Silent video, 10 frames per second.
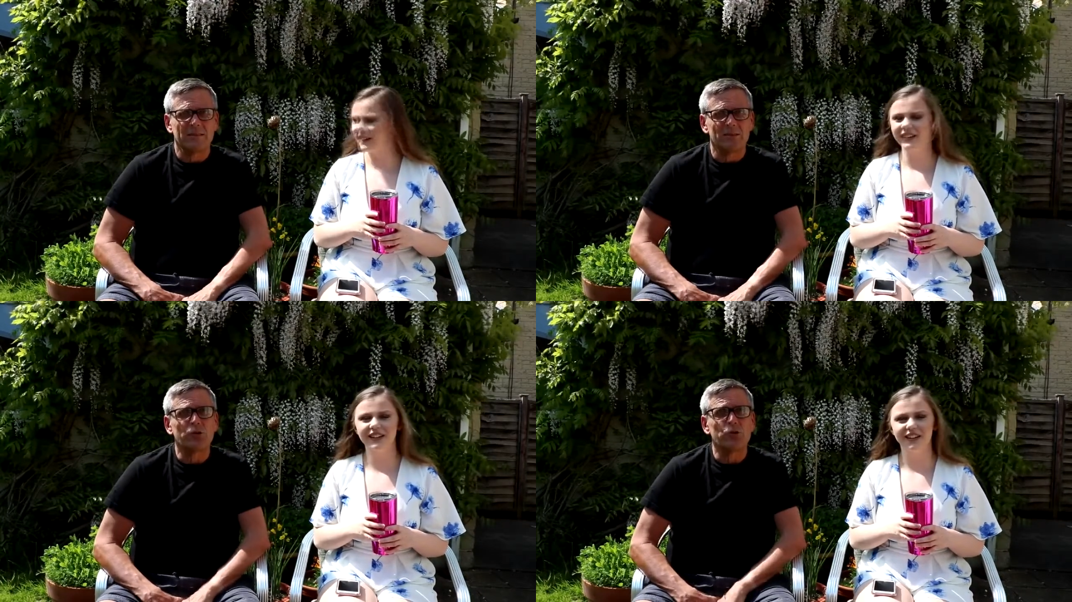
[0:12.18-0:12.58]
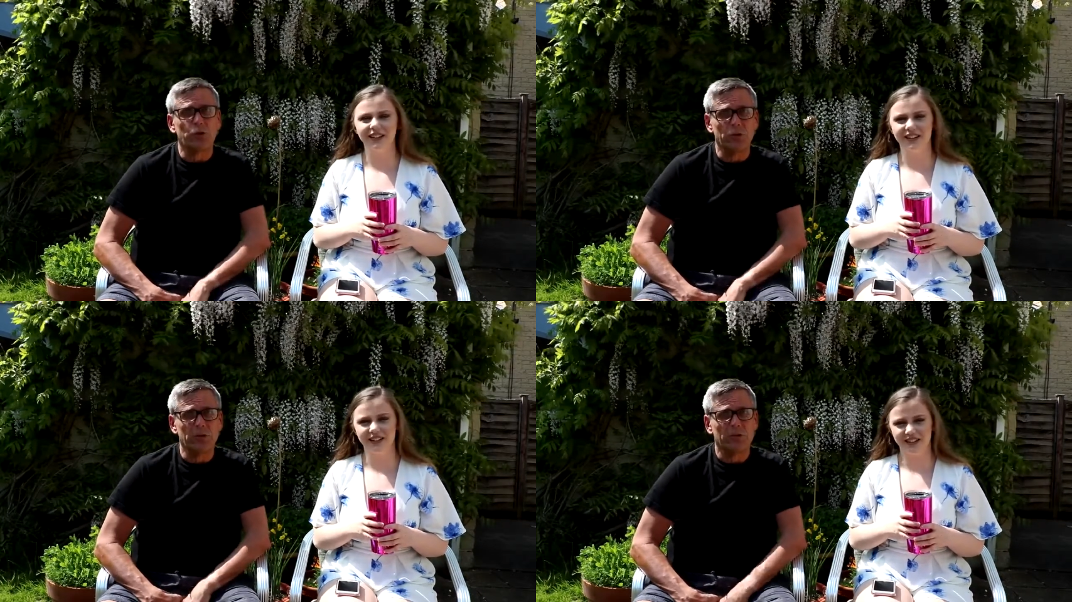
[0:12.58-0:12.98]

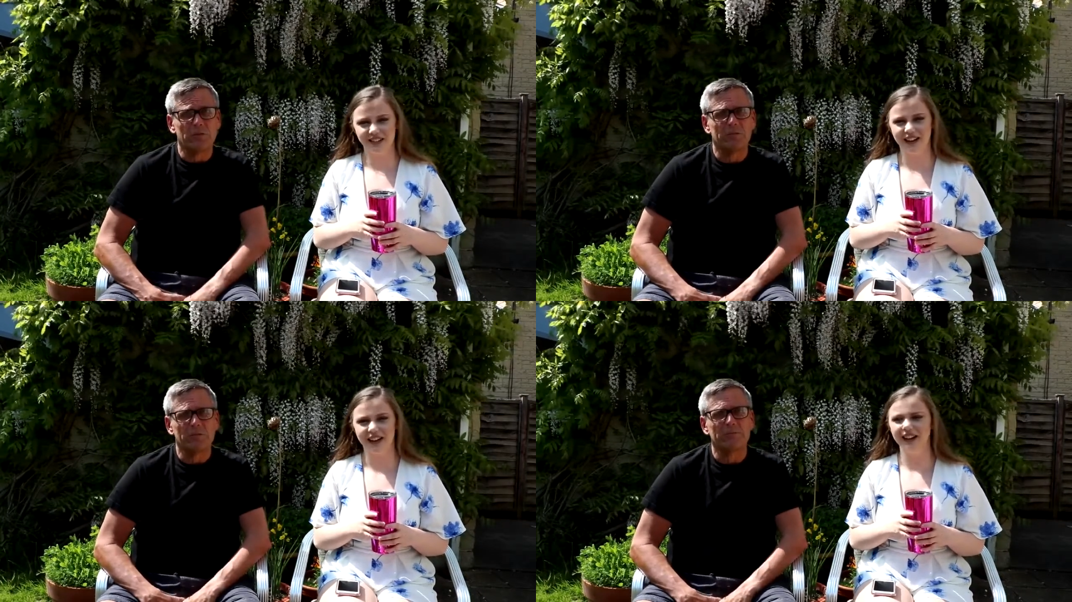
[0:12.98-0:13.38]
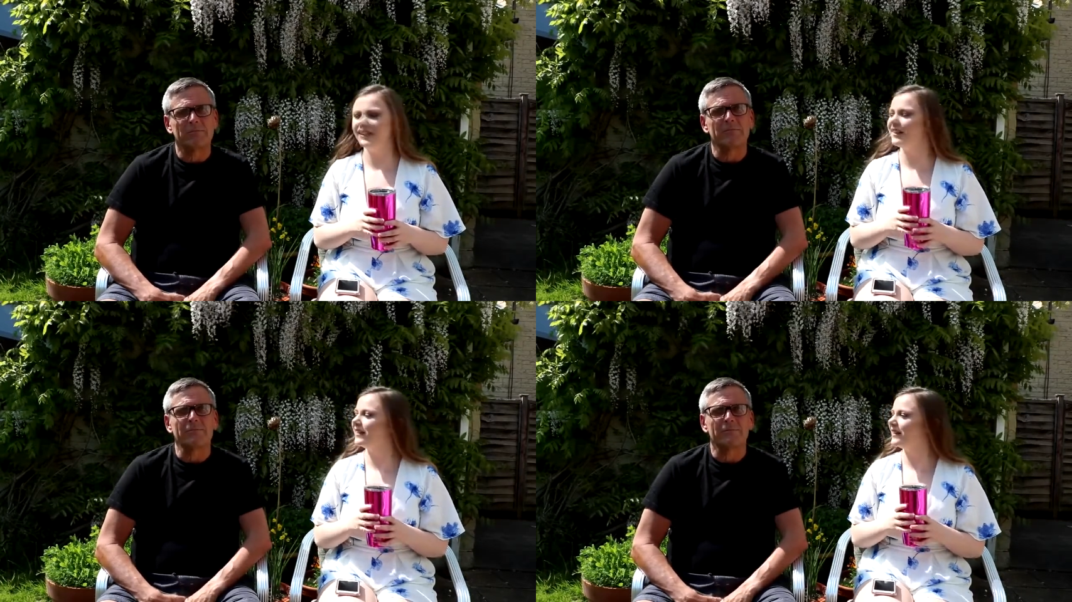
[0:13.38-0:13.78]
Speaker 1: Sean. Yeah.
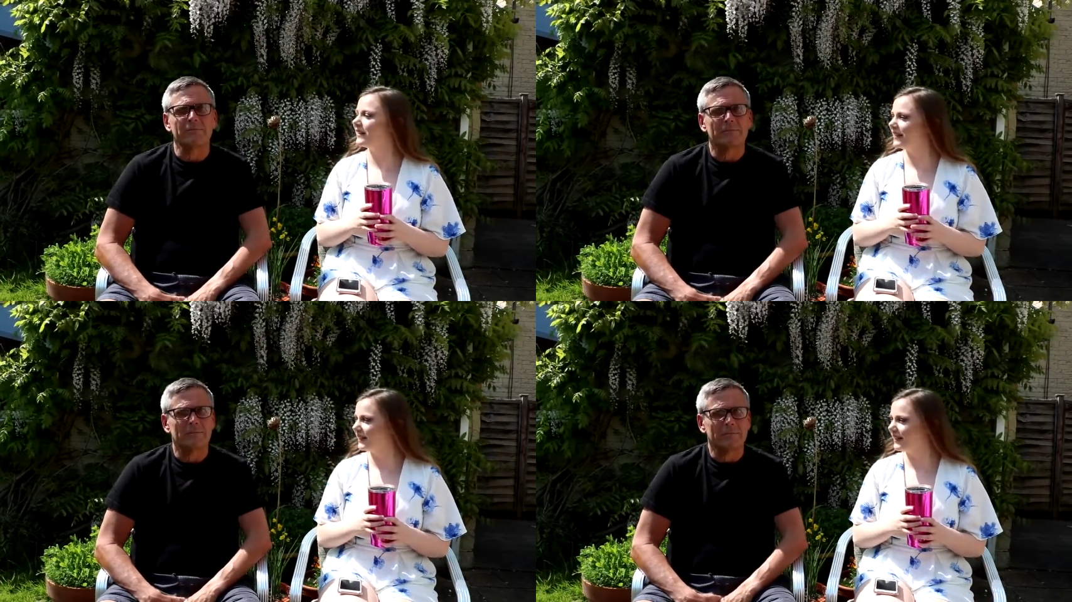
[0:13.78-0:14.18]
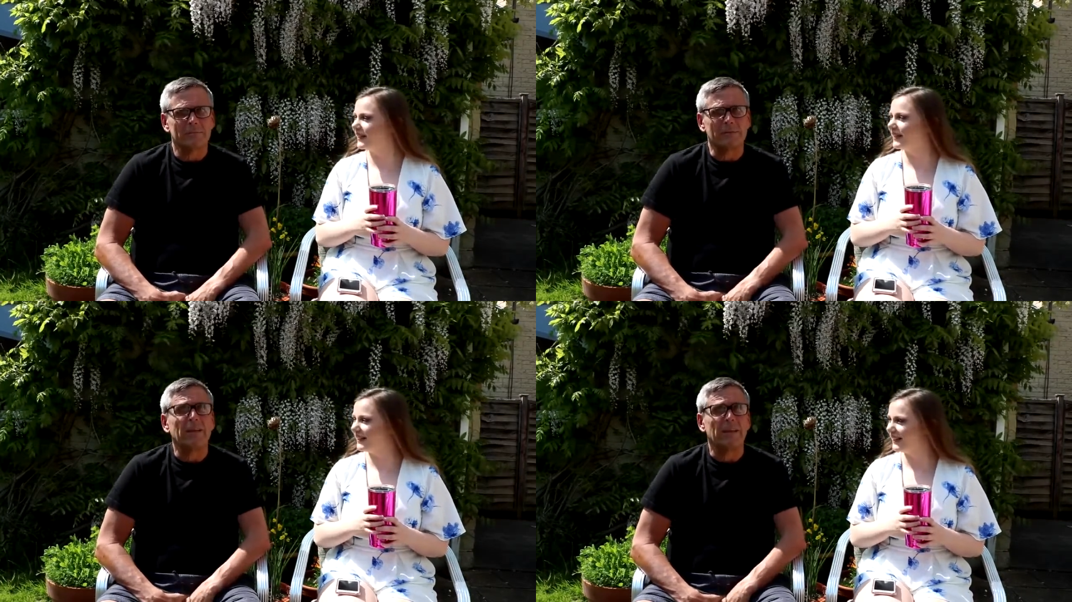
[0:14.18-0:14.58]

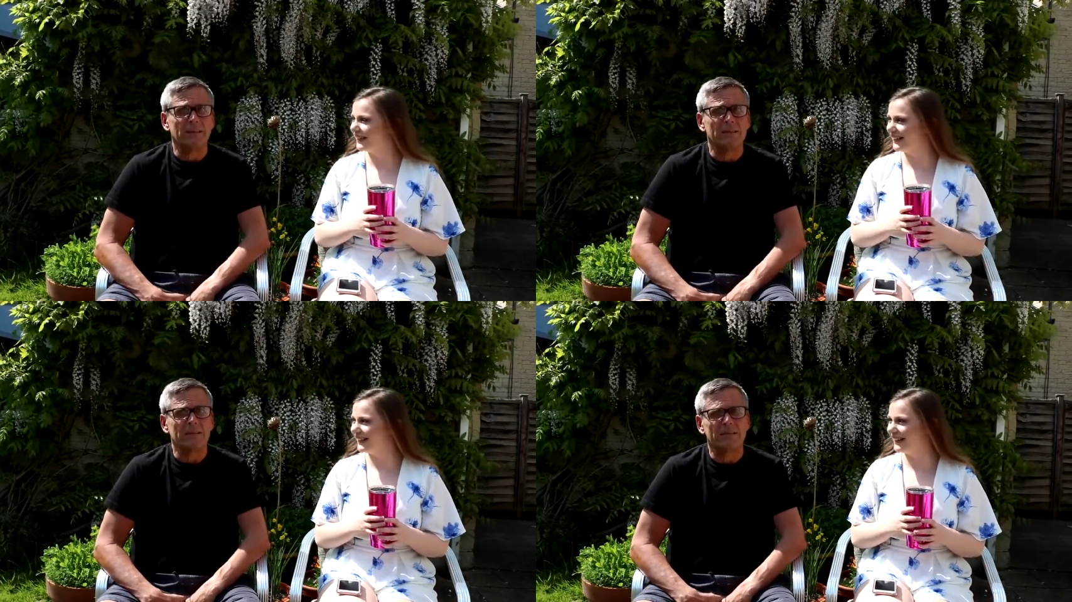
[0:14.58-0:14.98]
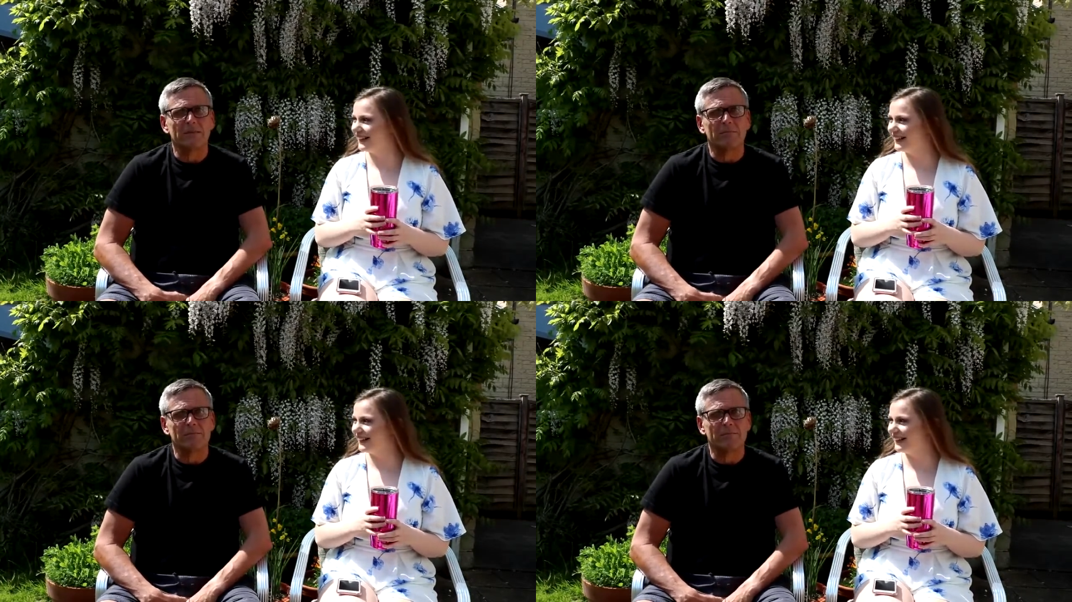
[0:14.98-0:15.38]
Higgins.
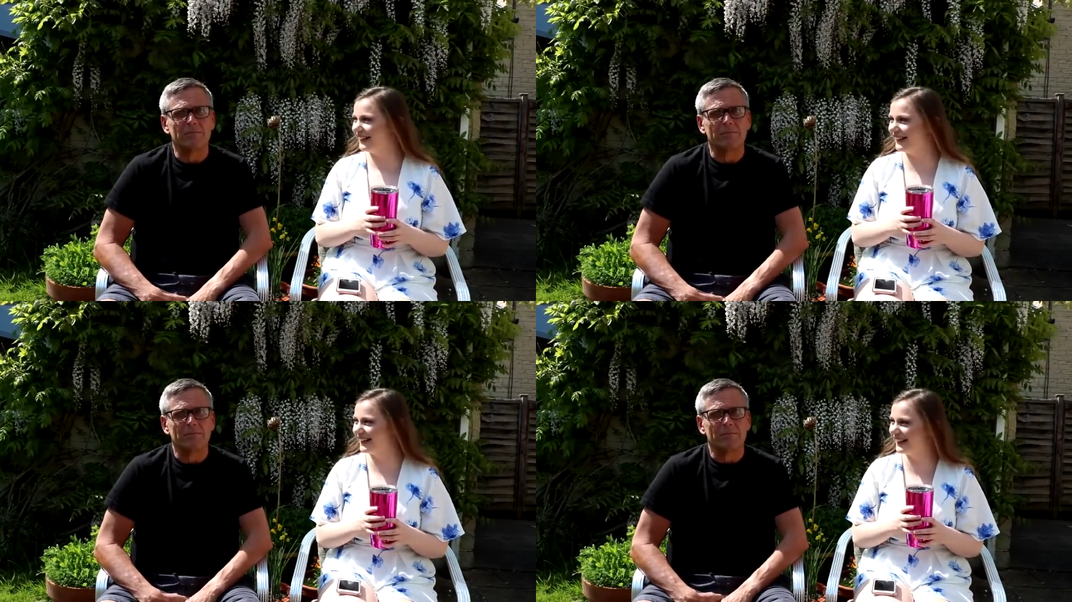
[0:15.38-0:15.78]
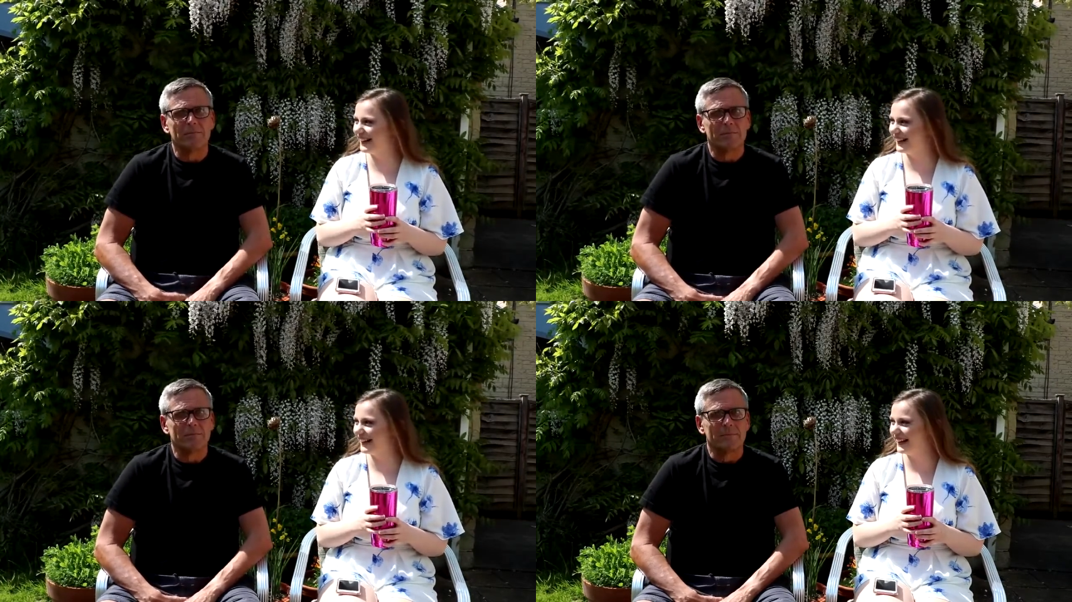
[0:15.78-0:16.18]

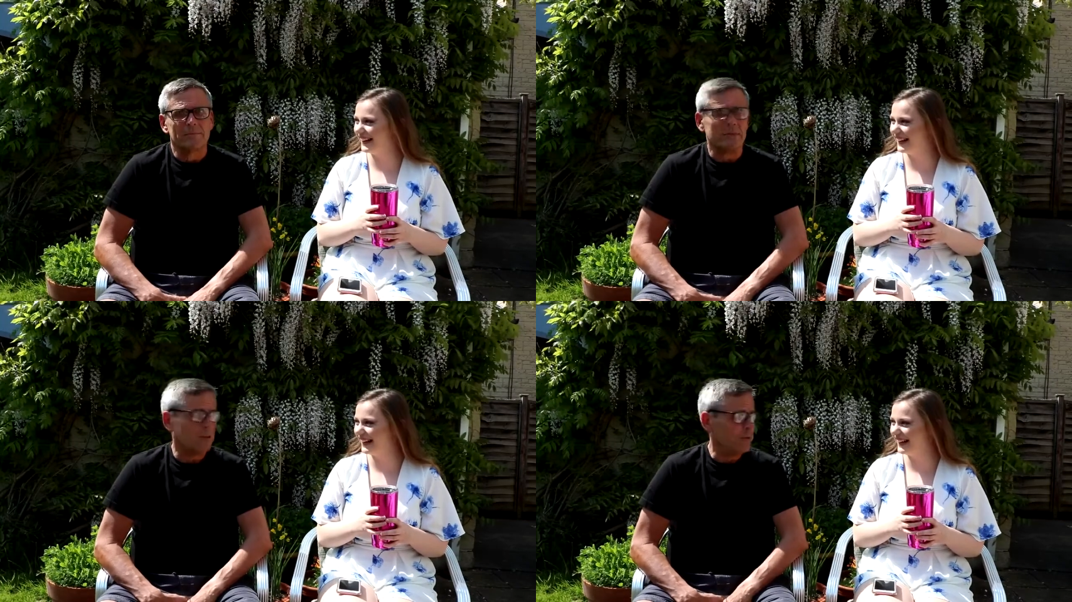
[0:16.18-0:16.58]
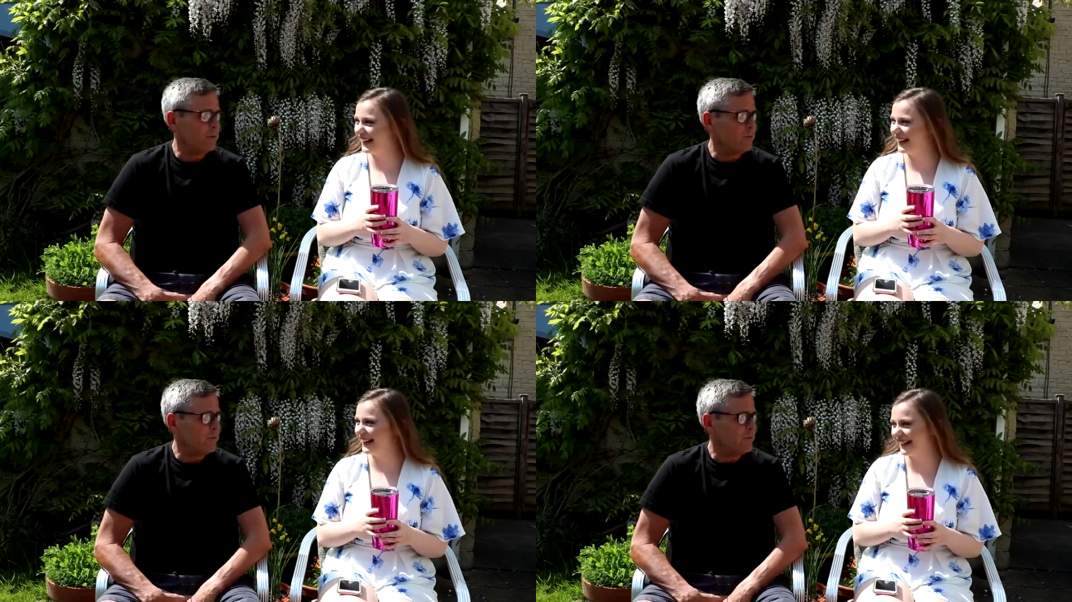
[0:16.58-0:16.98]
Is that
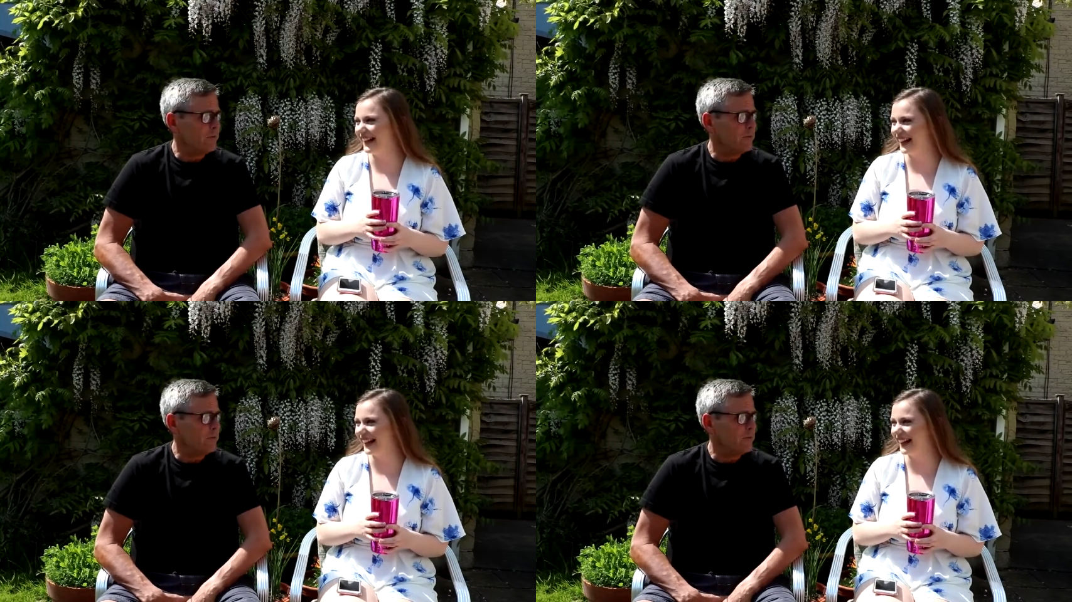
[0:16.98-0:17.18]
enough? yeah.